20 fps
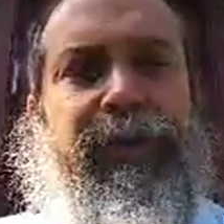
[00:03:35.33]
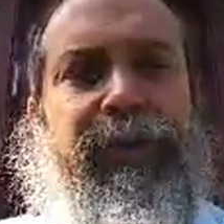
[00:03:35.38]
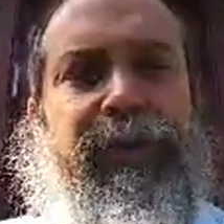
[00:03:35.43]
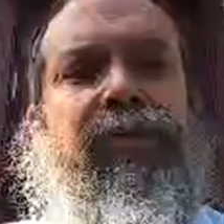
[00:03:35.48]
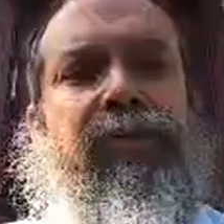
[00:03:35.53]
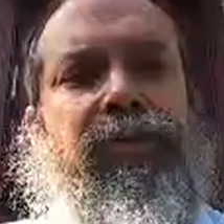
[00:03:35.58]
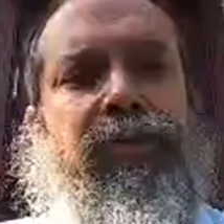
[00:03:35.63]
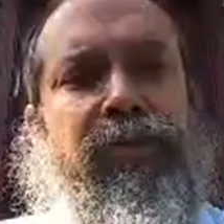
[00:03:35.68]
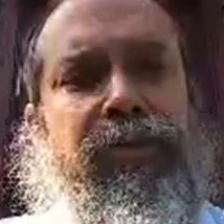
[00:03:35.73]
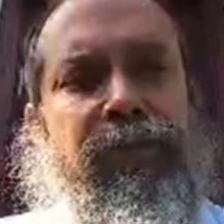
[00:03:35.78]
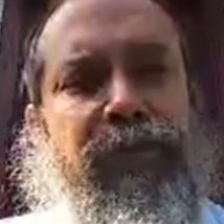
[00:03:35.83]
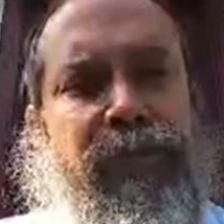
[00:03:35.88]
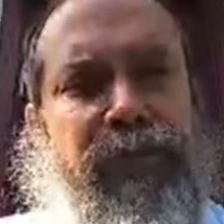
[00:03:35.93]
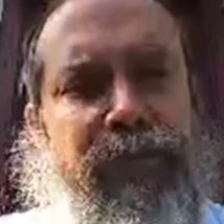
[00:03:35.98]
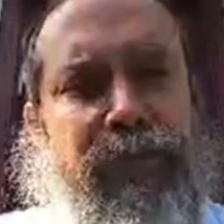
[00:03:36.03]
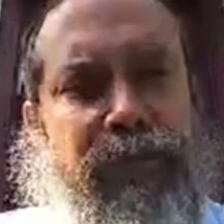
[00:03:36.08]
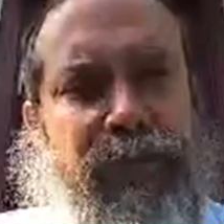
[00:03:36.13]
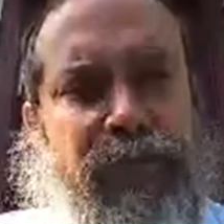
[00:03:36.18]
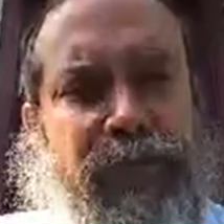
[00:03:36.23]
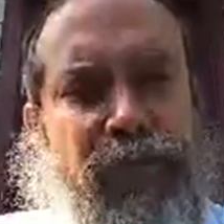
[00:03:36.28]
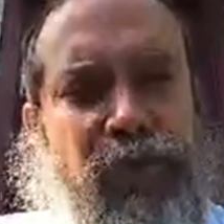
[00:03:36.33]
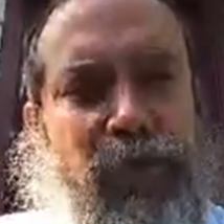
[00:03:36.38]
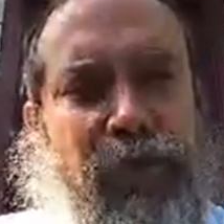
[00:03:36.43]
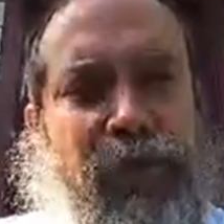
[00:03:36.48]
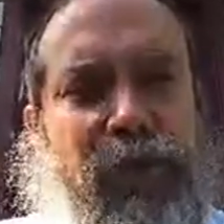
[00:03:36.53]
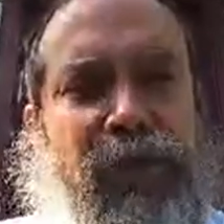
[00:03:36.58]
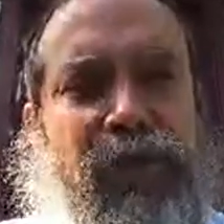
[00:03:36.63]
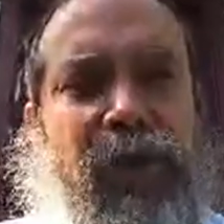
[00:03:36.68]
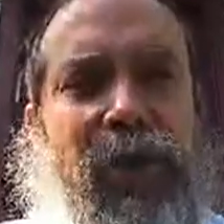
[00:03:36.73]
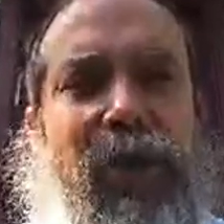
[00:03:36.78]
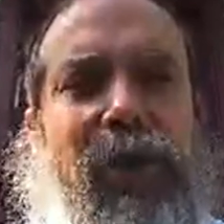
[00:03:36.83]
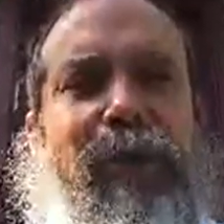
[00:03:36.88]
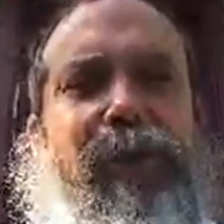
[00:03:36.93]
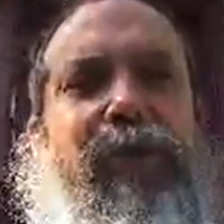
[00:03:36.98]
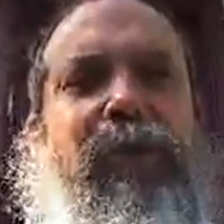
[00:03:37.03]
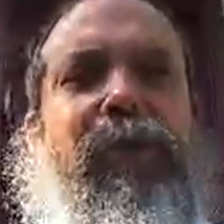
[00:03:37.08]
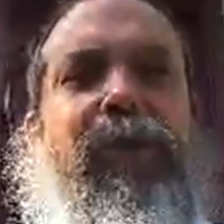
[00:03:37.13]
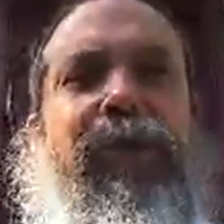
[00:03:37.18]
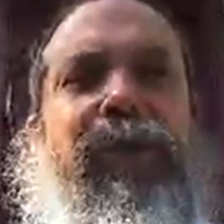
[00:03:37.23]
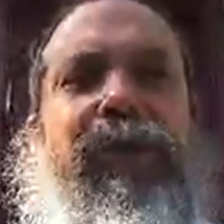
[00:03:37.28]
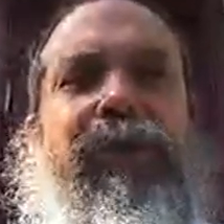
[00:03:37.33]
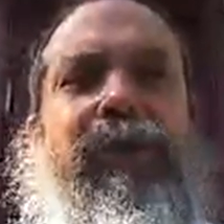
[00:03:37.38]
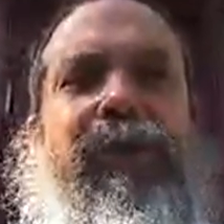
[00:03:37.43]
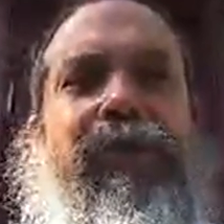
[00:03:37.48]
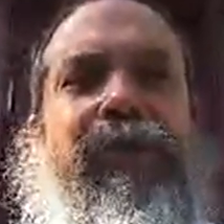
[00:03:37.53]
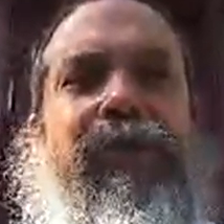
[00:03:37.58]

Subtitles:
to try to upgrade